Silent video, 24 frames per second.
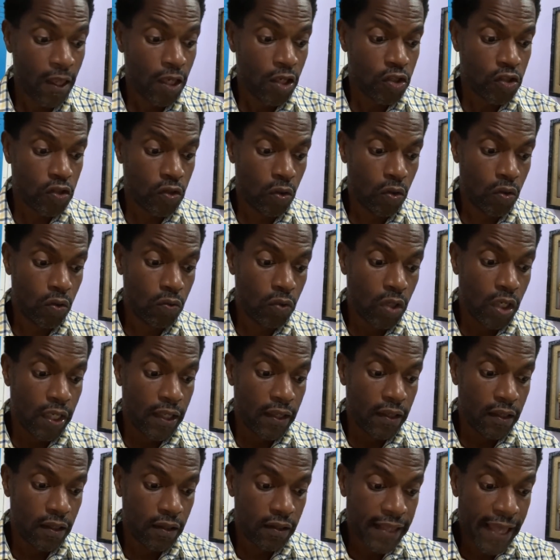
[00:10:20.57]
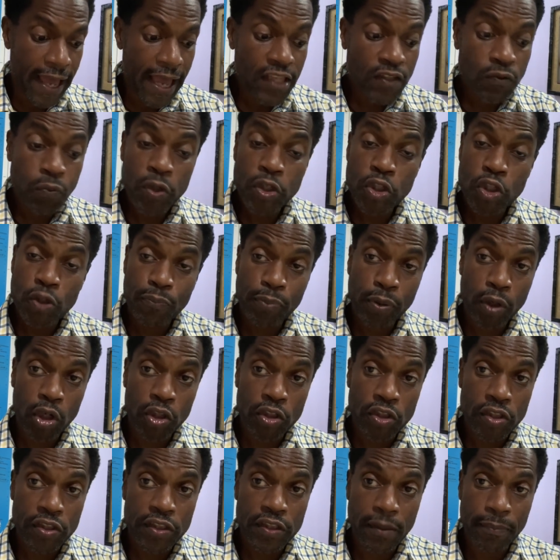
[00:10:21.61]
So that's what you
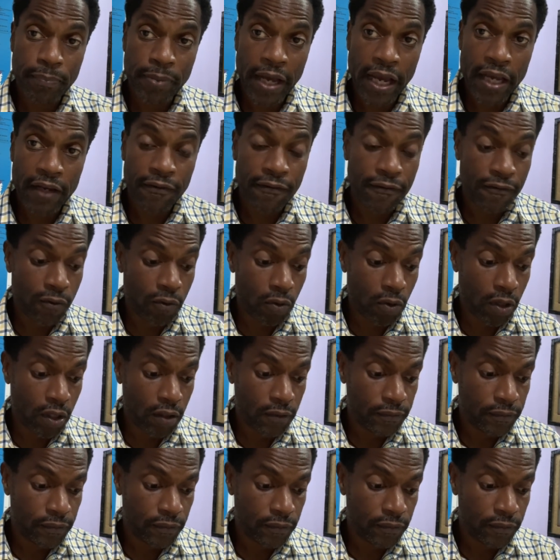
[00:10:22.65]
purchased the bike for.